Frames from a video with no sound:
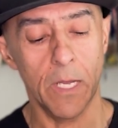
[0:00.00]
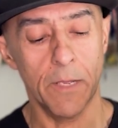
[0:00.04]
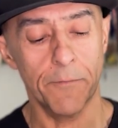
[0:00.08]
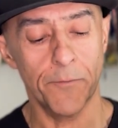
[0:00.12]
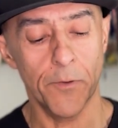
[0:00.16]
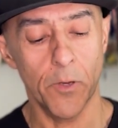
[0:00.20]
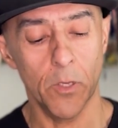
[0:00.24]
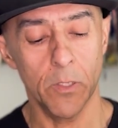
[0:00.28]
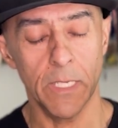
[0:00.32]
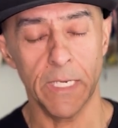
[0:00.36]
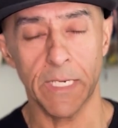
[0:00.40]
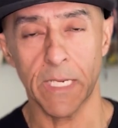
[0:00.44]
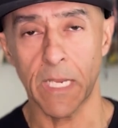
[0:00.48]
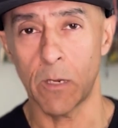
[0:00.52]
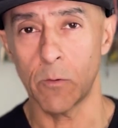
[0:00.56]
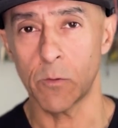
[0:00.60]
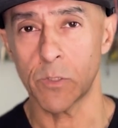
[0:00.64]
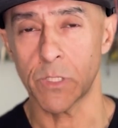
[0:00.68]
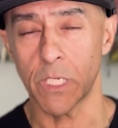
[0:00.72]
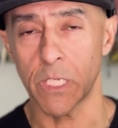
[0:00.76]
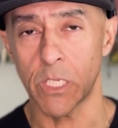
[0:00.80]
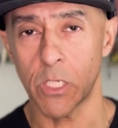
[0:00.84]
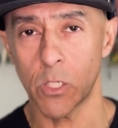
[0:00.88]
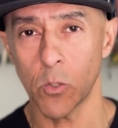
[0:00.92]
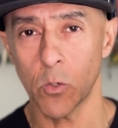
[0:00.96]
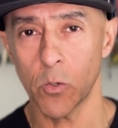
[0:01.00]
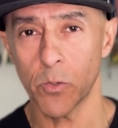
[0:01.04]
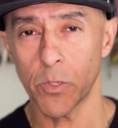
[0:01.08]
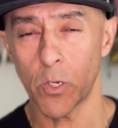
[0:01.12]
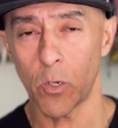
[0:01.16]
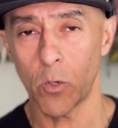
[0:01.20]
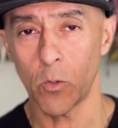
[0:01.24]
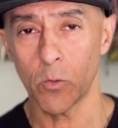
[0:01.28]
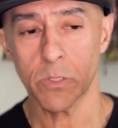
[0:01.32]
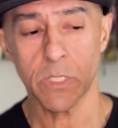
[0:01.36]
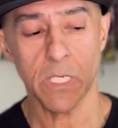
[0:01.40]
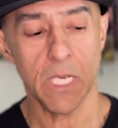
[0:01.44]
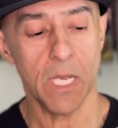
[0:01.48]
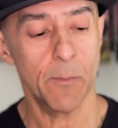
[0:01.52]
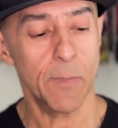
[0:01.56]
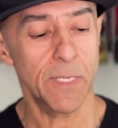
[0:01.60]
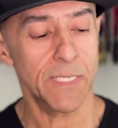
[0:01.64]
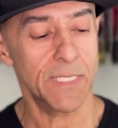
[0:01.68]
I felt like I was secure the whole time.